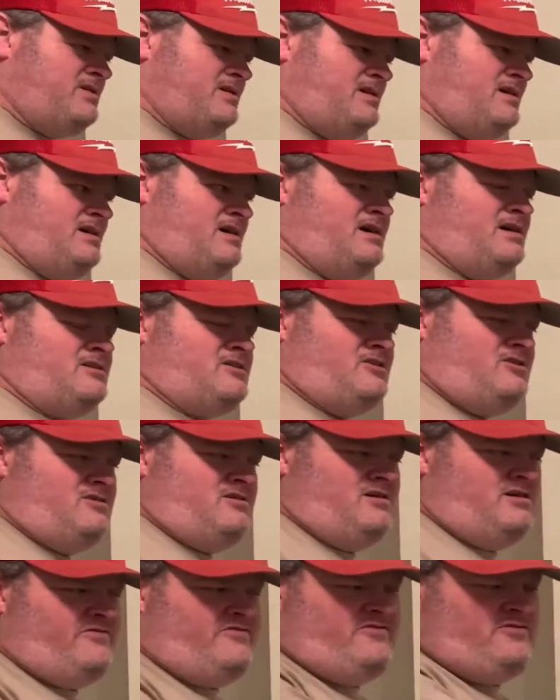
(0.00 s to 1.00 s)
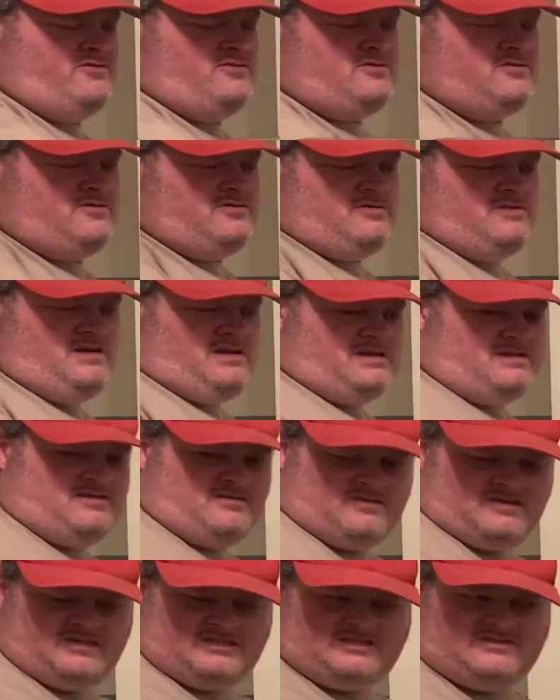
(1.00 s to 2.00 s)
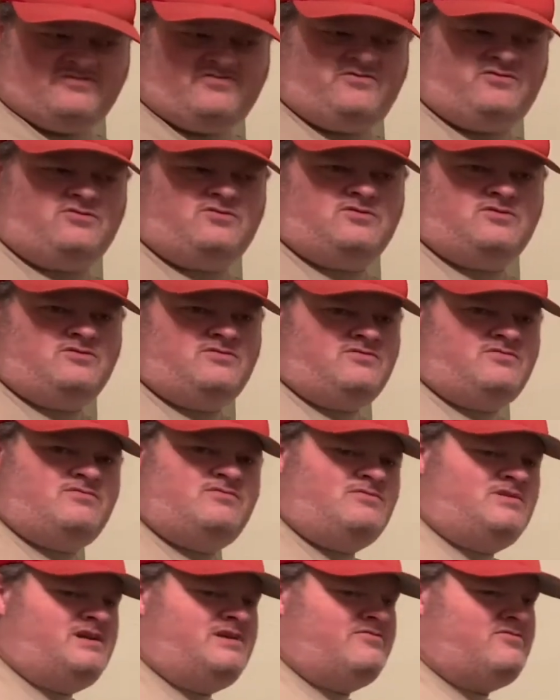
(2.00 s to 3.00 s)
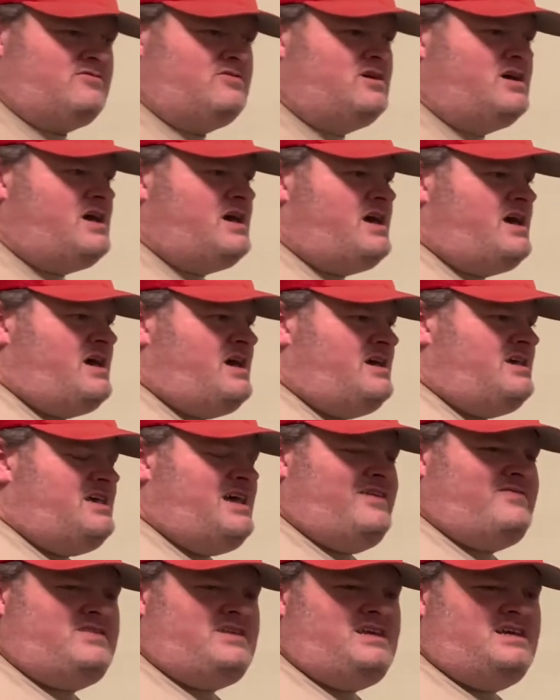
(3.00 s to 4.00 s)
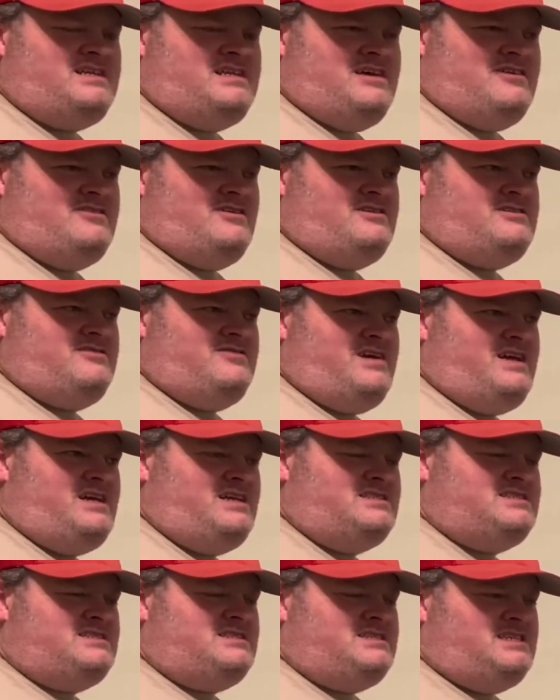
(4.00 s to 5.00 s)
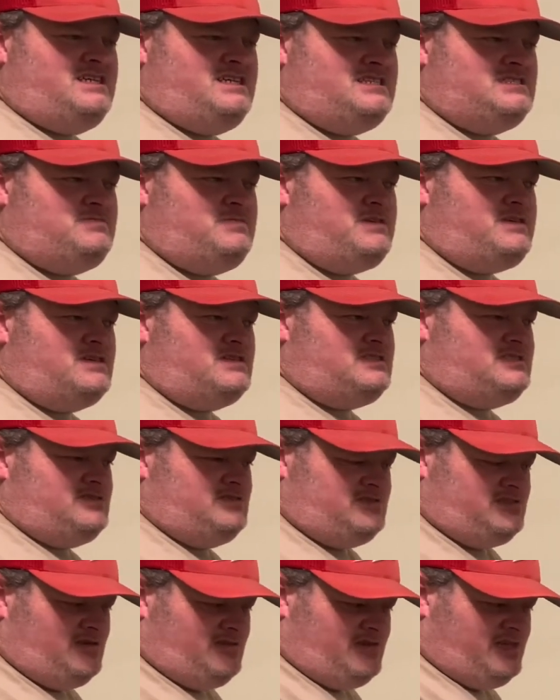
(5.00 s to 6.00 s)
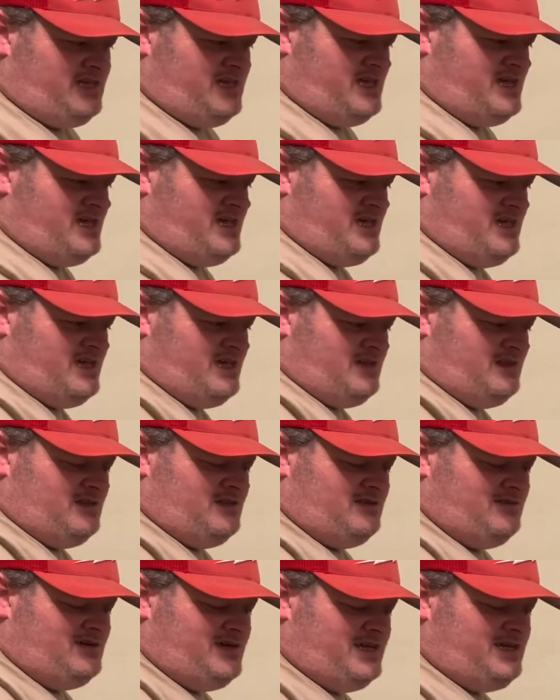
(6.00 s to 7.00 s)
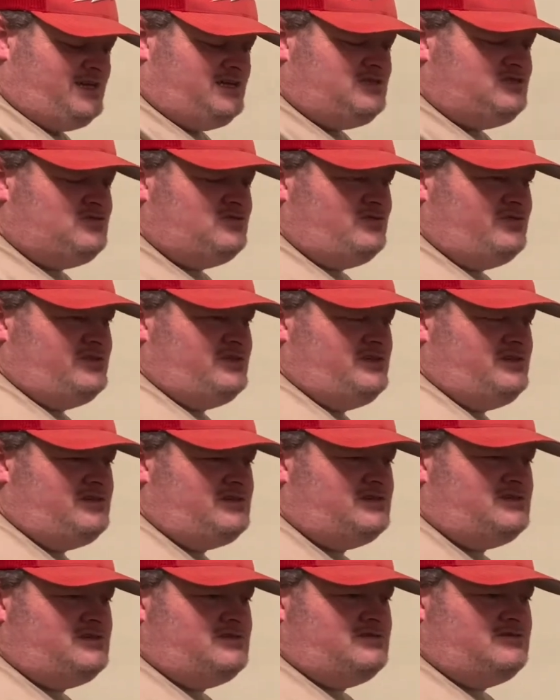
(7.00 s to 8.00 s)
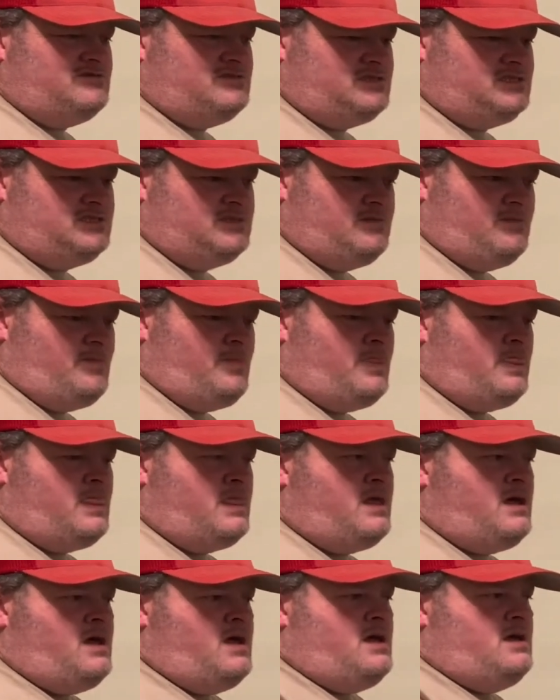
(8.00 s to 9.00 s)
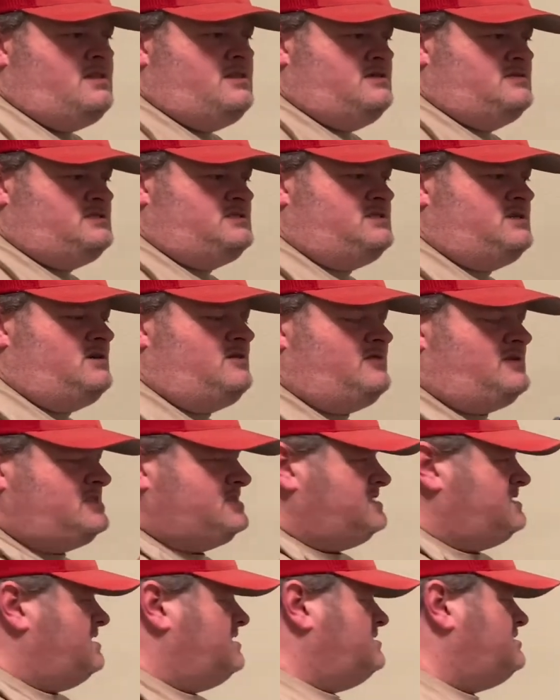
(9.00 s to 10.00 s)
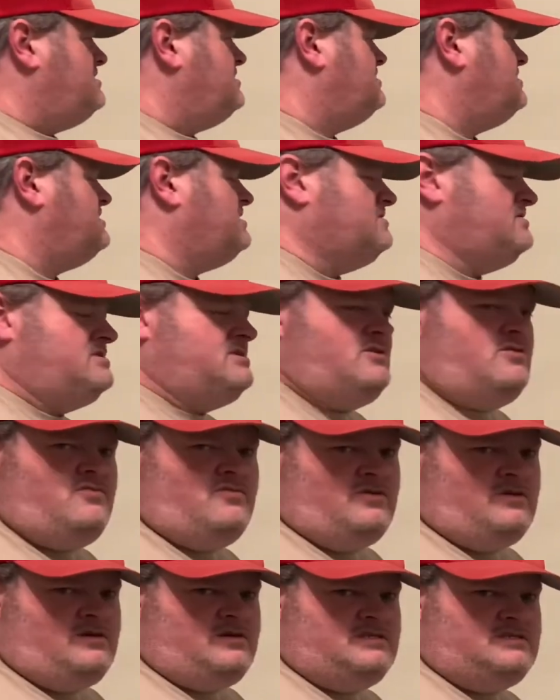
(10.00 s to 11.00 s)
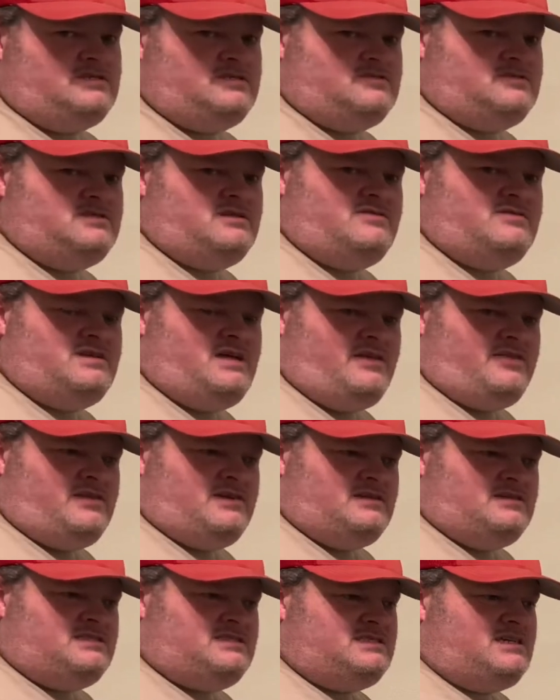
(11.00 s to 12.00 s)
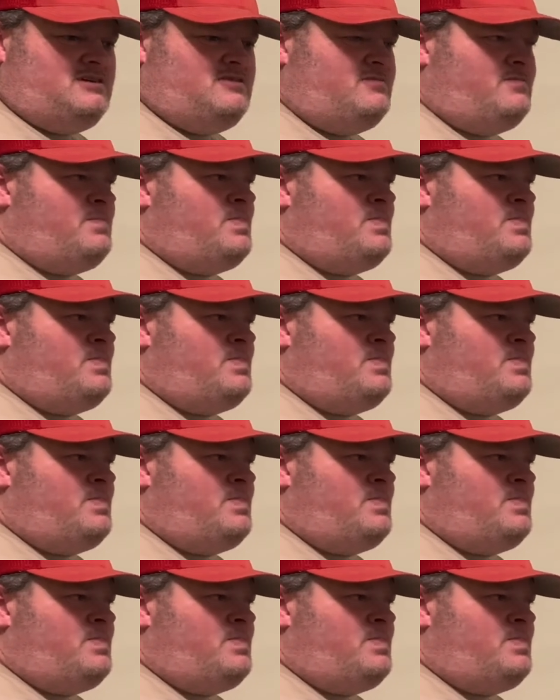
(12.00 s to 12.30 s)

a floor, like our kitchen floor, whatever, you have to get down on your hands and knees because there's only a little hand tool that you can use. There's no extensions, there's no wands, there's no nothing. So